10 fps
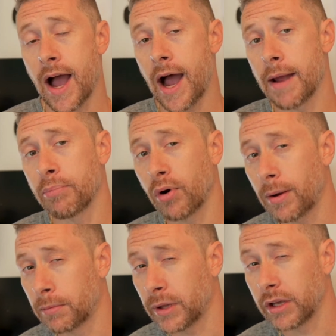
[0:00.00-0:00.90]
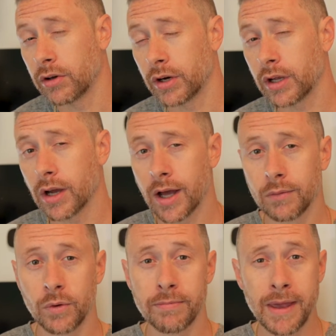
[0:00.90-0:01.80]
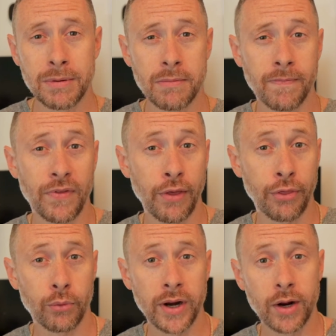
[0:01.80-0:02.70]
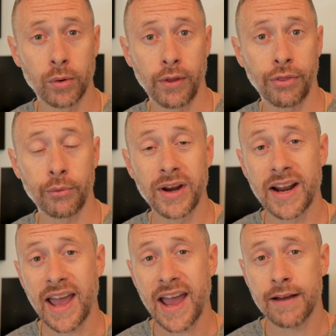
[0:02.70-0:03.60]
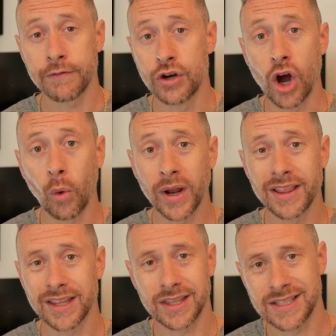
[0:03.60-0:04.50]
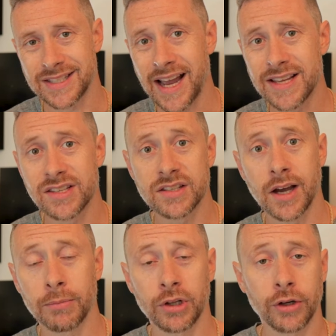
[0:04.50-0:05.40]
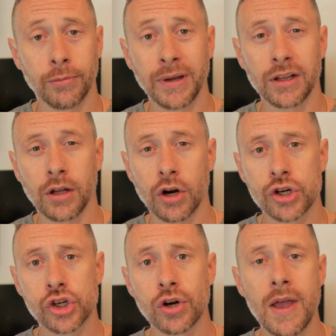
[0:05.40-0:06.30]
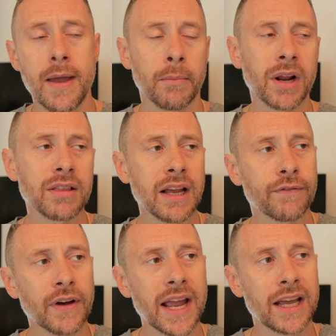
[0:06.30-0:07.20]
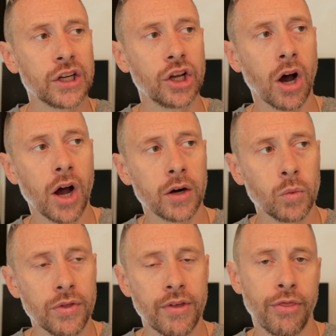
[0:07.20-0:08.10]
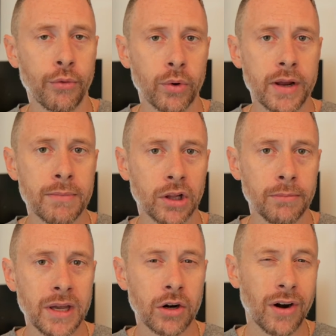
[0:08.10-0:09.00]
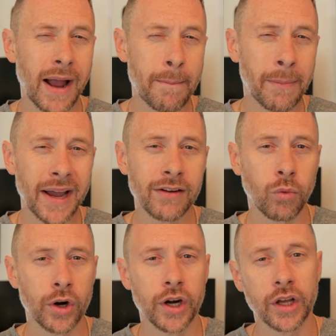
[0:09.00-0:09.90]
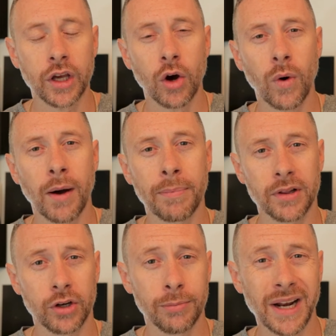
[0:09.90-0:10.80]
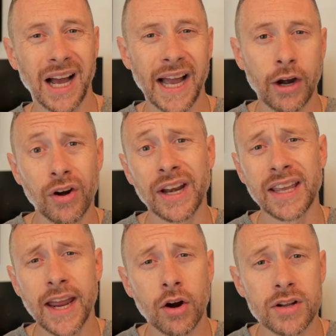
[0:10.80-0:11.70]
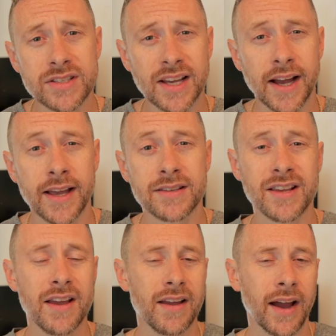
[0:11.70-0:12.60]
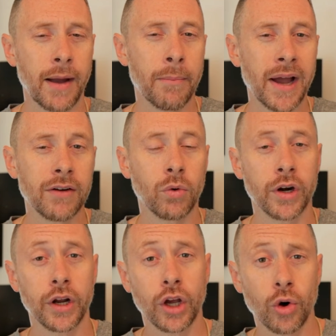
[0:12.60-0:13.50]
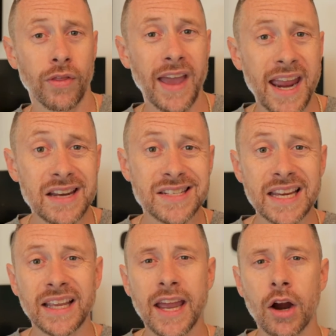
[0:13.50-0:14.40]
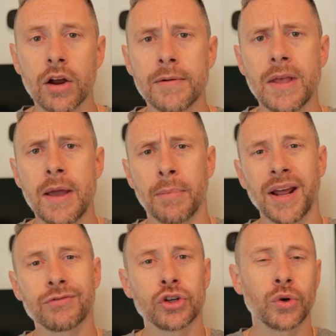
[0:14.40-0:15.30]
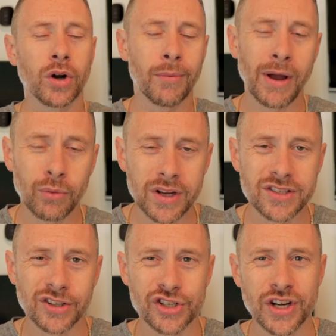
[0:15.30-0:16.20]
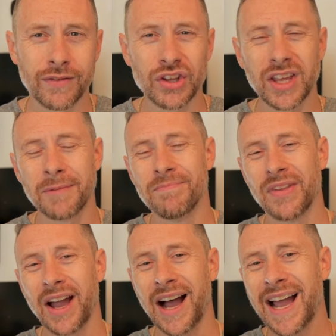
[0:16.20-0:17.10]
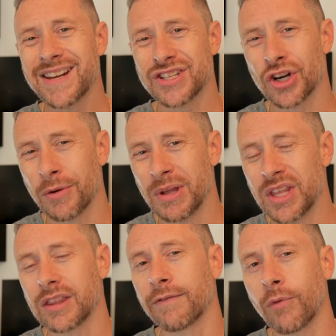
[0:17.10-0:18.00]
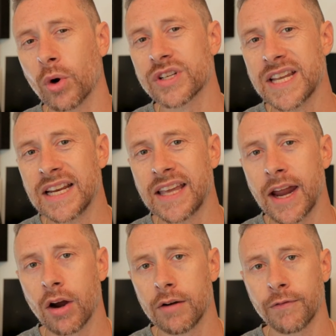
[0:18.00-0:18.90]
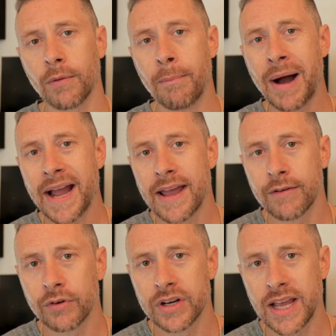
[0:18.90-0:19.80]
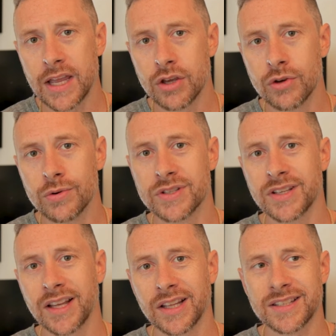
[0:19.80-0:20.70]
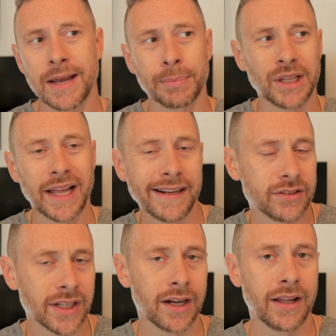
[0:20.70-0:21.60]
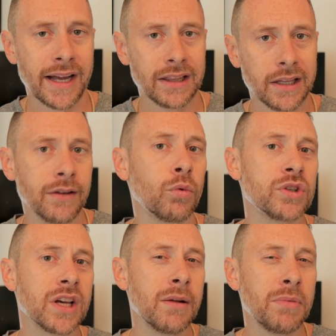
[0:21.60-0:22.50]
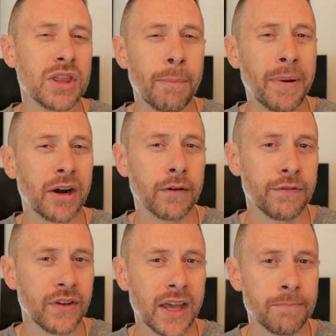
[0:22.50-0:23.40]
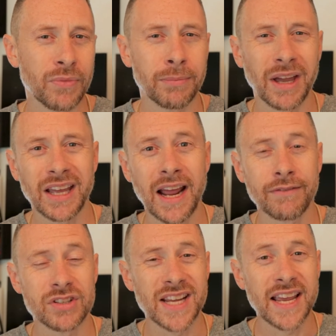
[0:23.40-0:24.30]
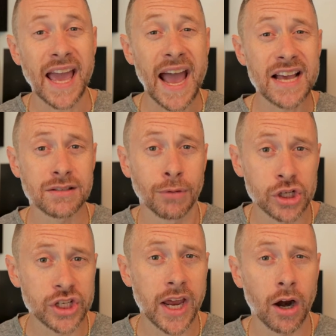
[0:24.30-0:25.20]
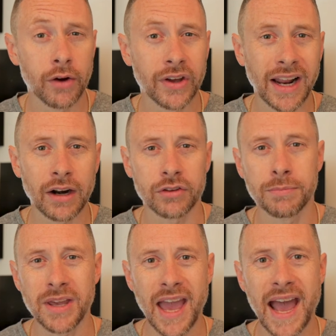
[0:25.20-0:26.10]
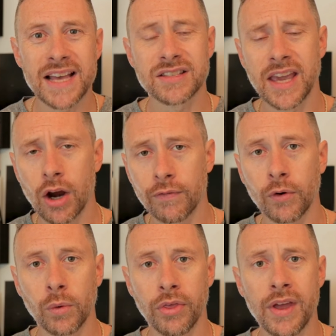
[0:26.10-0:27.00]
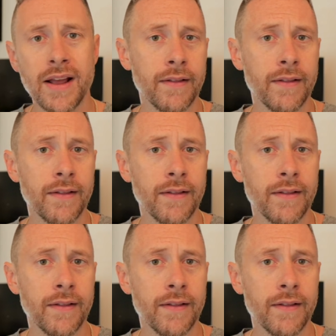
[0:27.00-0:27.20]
I probably could have gone with maybe the 3 or the 3.5, knowing that the sizes come a little bit larger. But I think if I had gone with the 3mm, I might have wanted to go up a little bit higher in carat size. I might have wanted to go to the 18 karat. But after doing all my research and everything, I determined that the 14 karat for my everyday use and the type of lifestyle I live was gonna be the better fit. I'm not gonna have to take as much care of it. I don't have to be as careful with